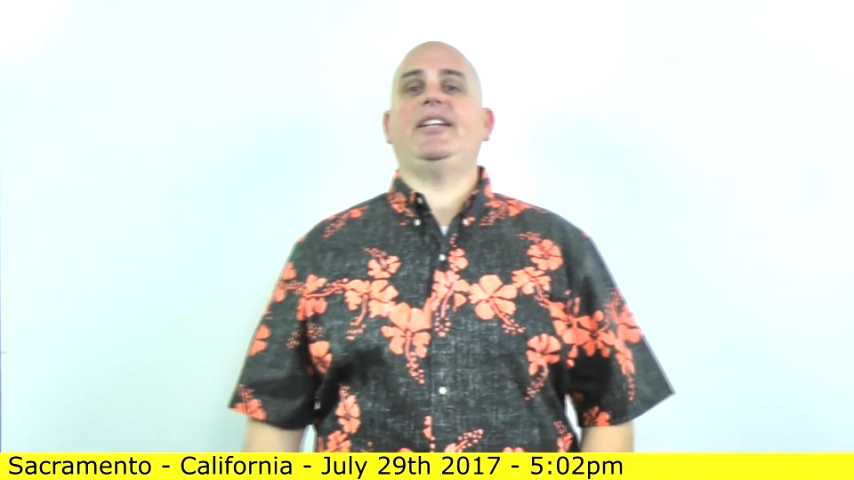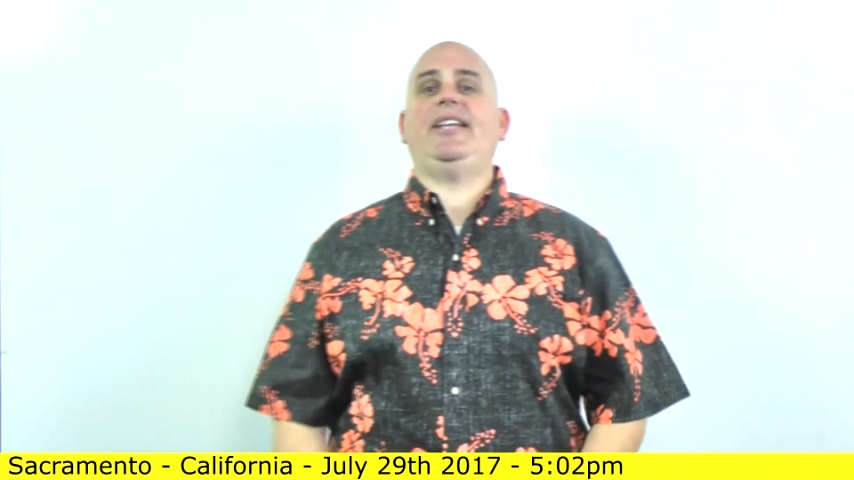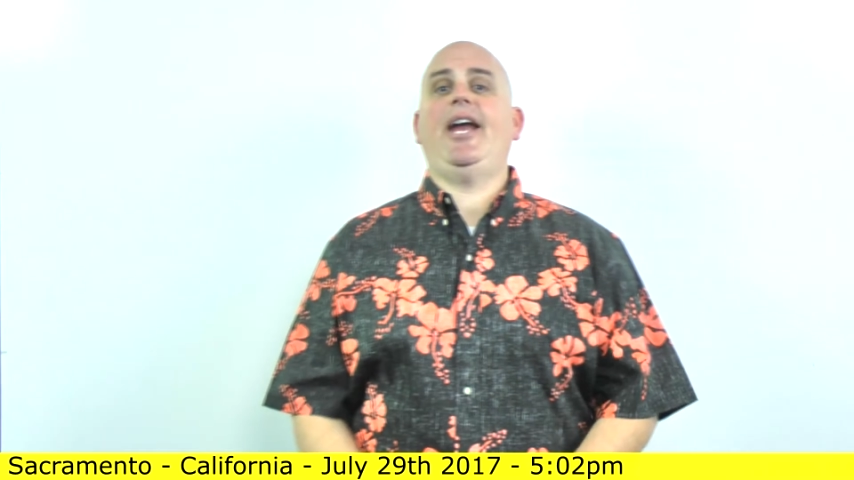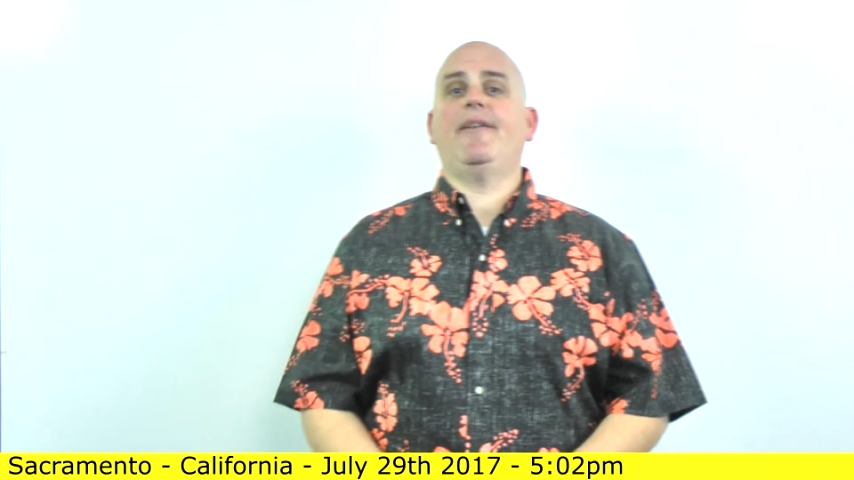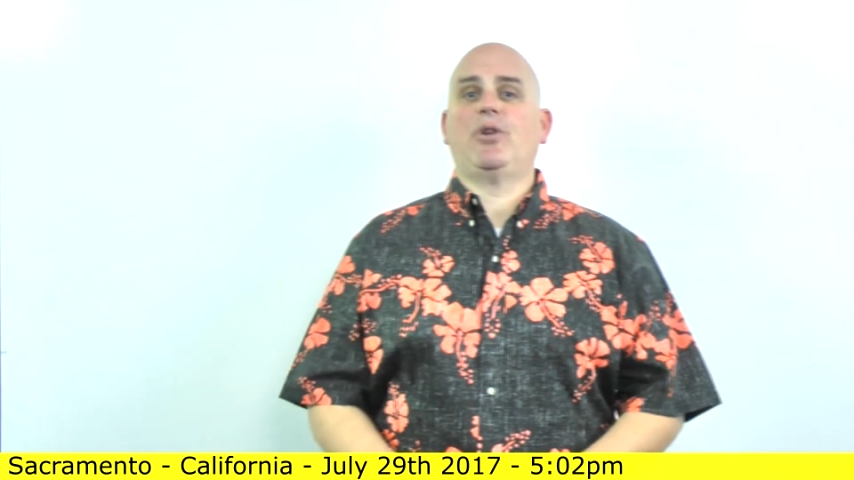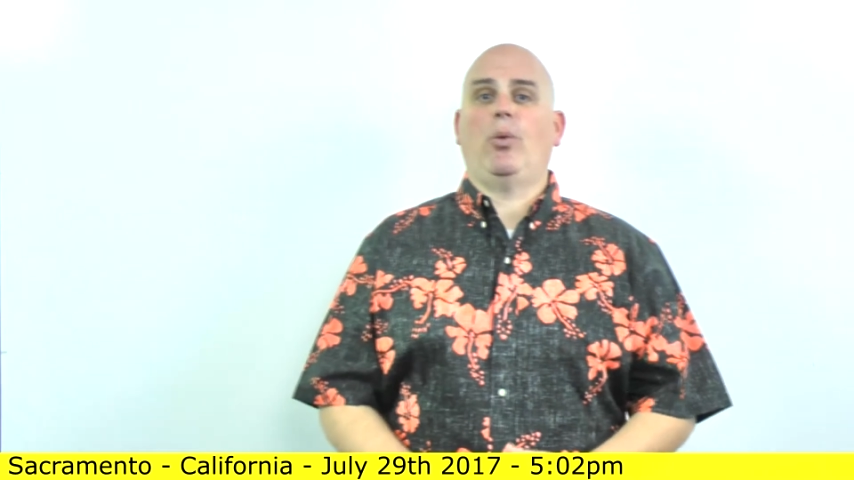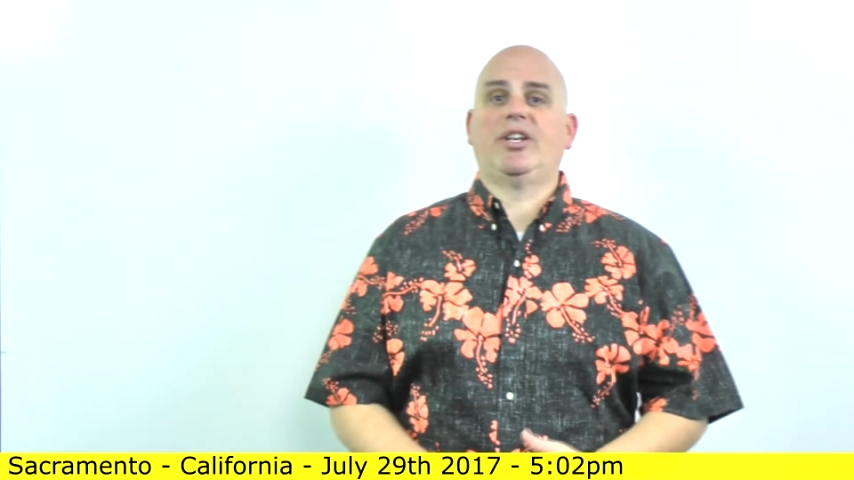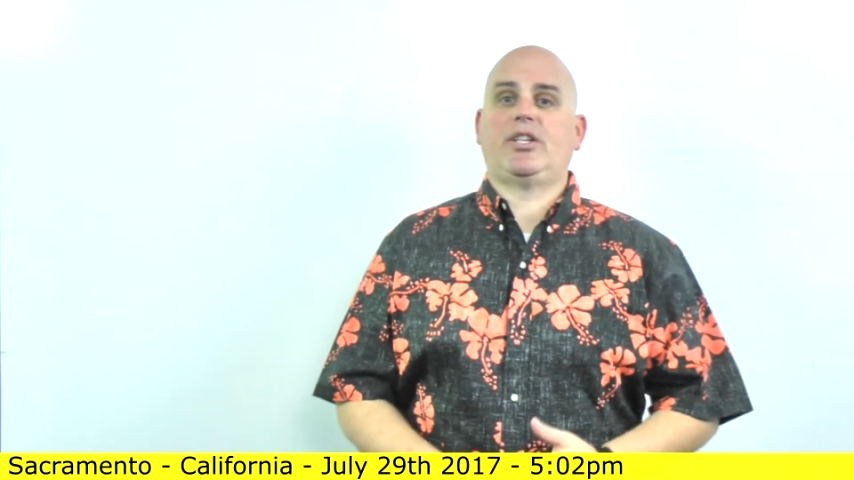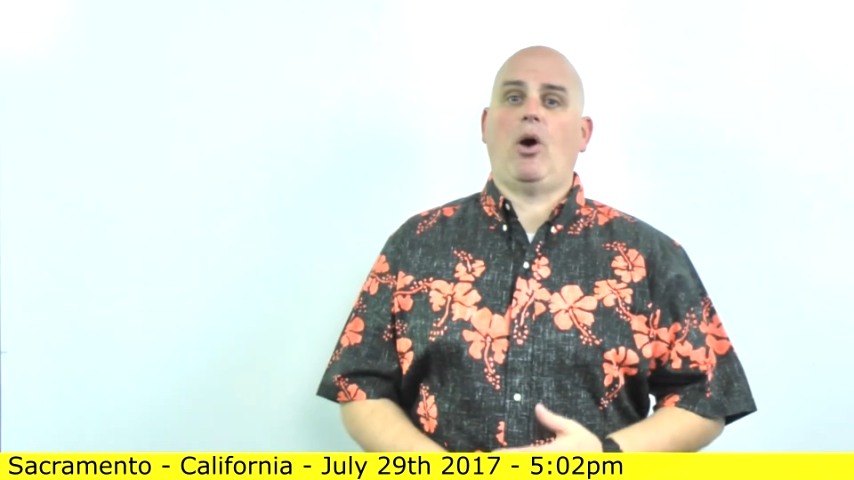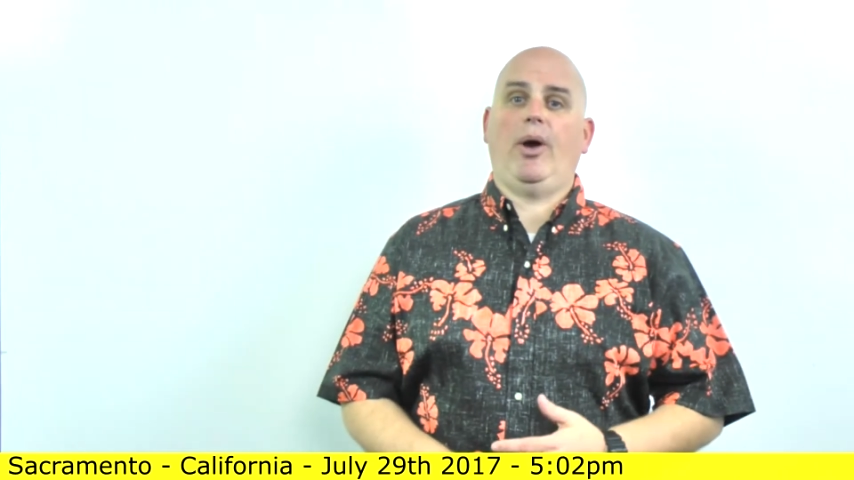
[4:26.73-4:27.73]
attentive to
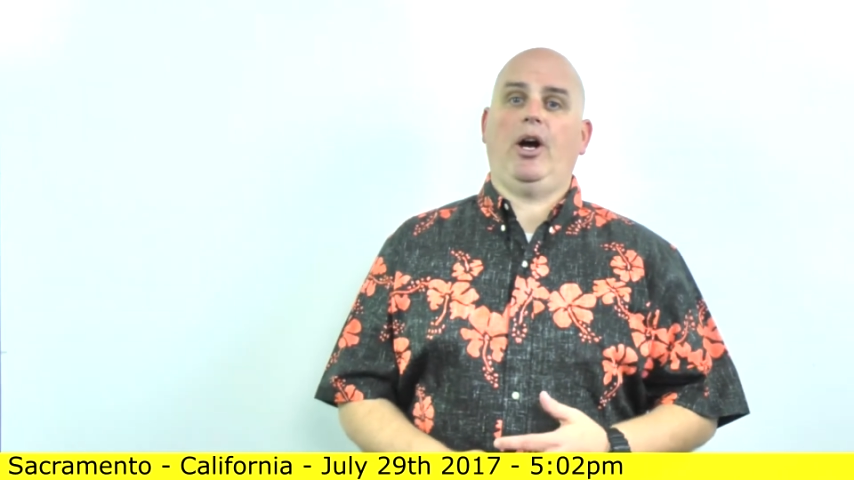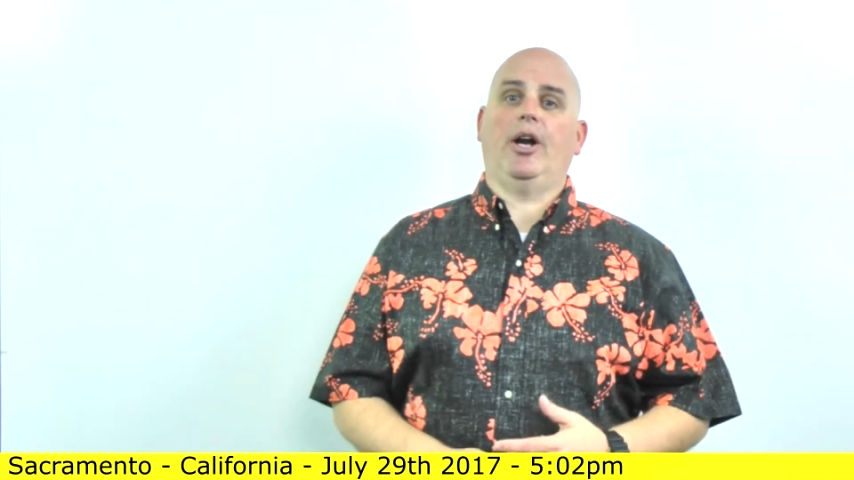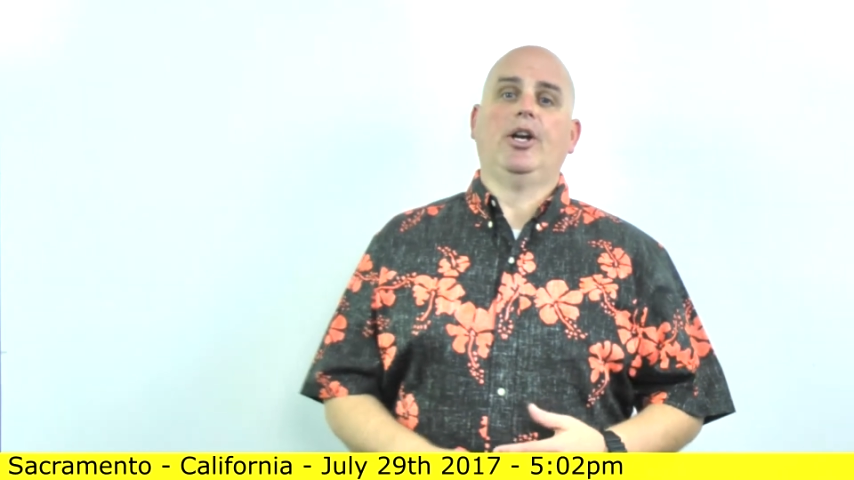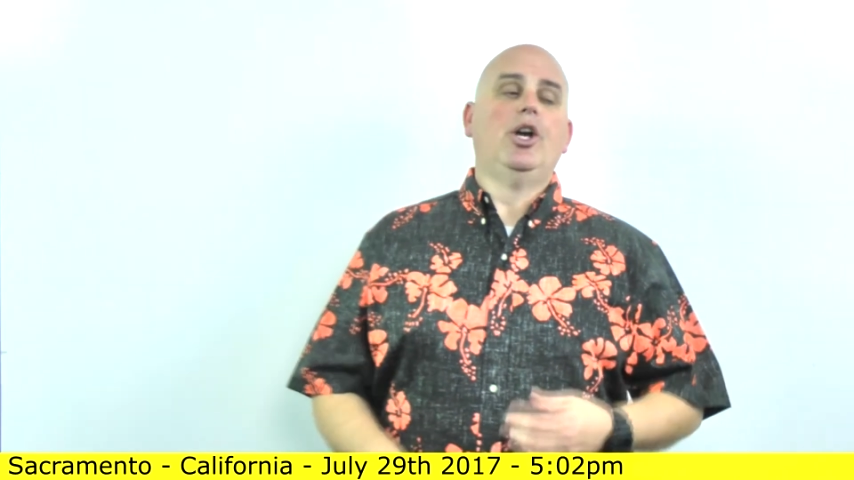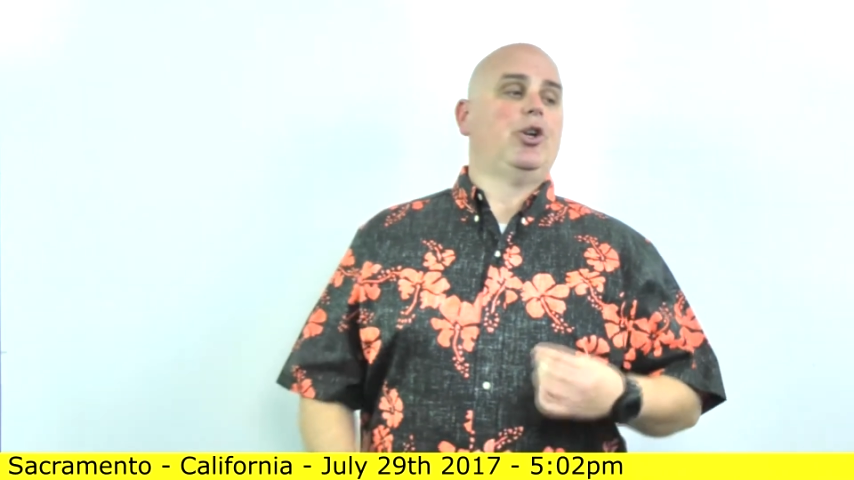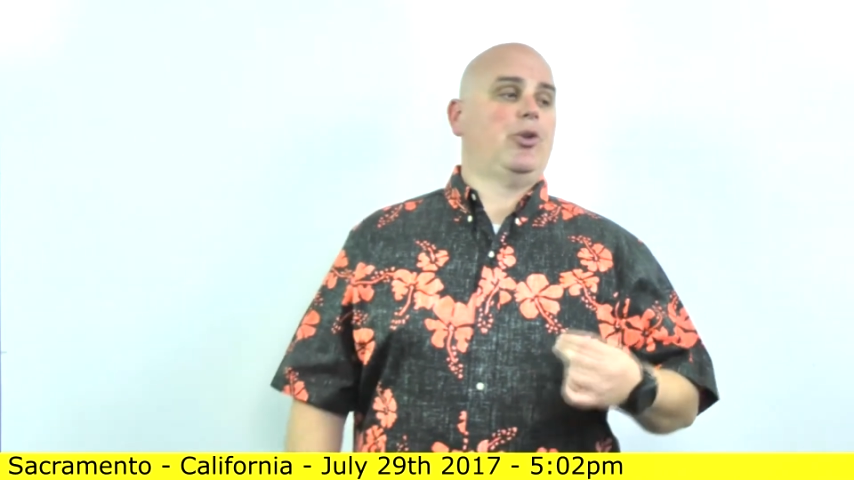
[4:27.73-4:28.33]
what's going on?